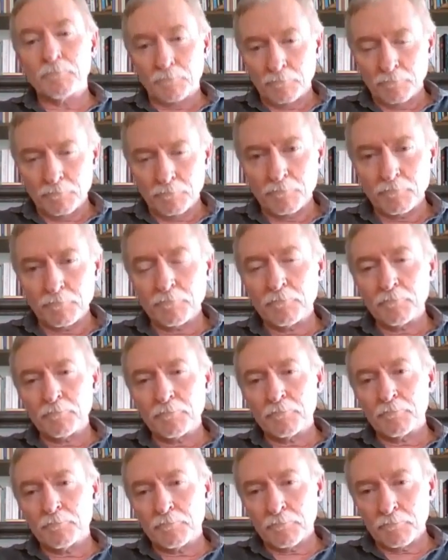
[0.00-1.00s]
very kind of
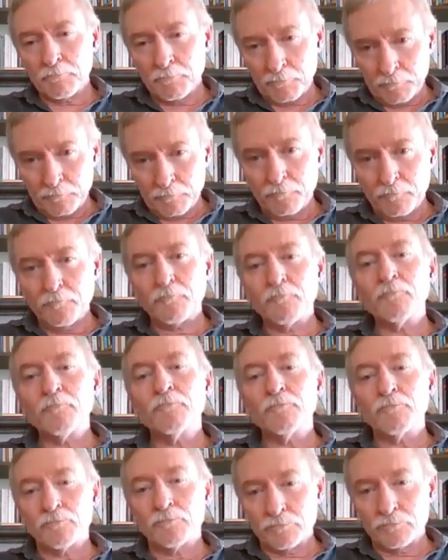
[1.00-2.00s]
taken advantage of by
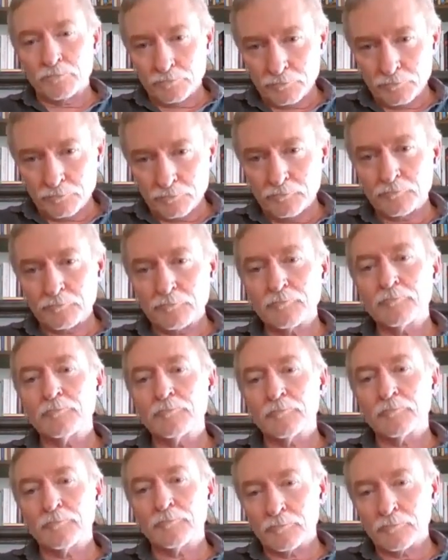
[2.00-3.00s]
the whole, like, you know, you're
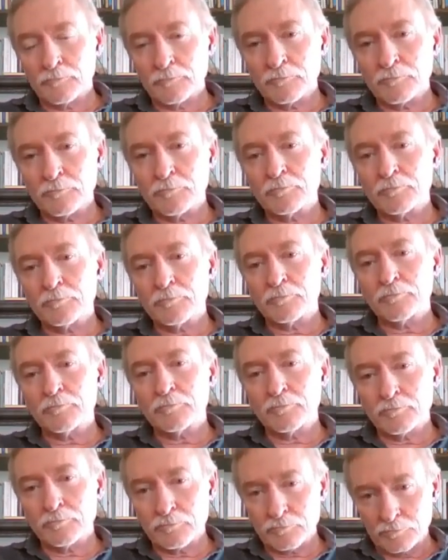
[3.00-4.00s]
doing it for the
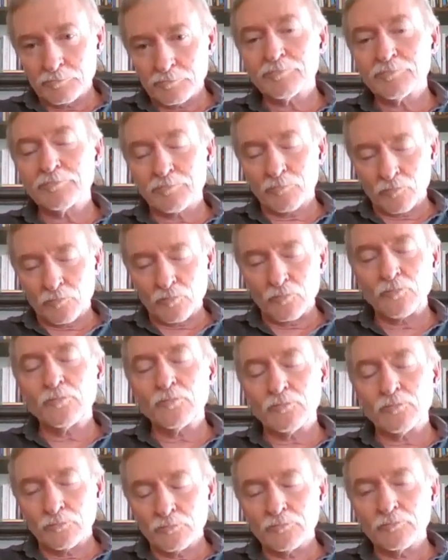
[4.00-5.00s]
cause thing, and have,
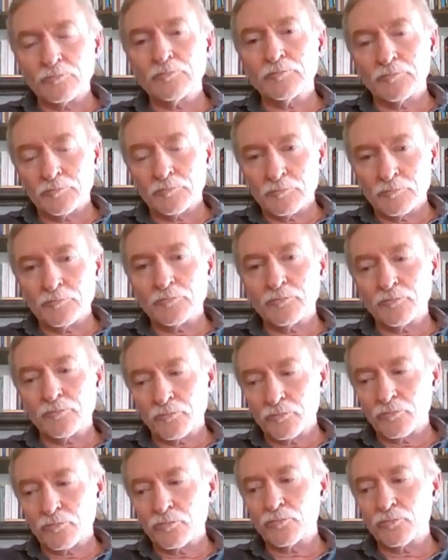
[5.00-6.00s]
you know, feel like
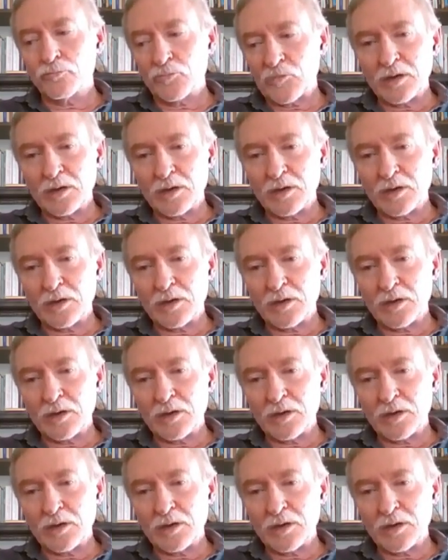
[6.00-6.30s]
I've